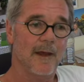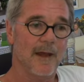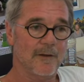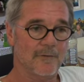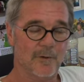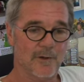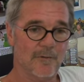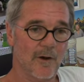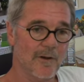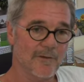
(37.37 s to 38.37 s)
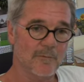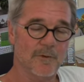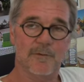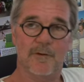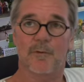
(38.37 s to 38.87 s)
it sort of ties in
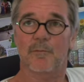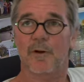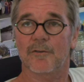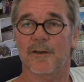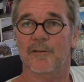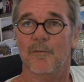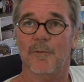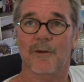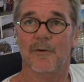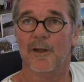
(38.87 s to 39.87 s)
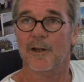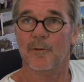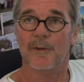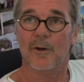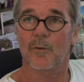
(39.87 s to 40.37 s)
with different projects I've been doing, a
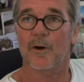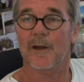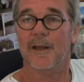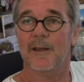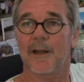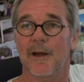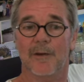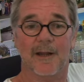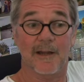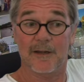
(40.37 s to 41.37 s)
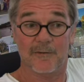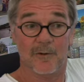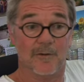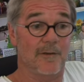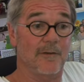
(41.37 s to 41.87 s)
little bit quirky, you know, and he's
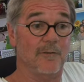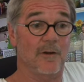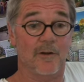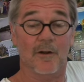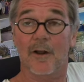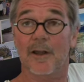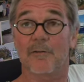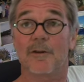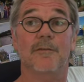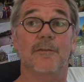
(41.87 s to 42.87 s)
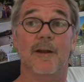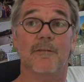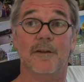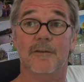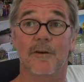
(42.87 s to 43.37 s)
sort of even got the Lightning Ridge
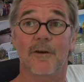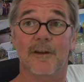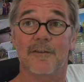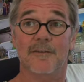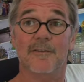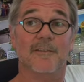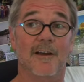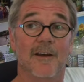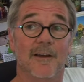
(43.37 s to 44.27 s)
flavour, this guy. He's just,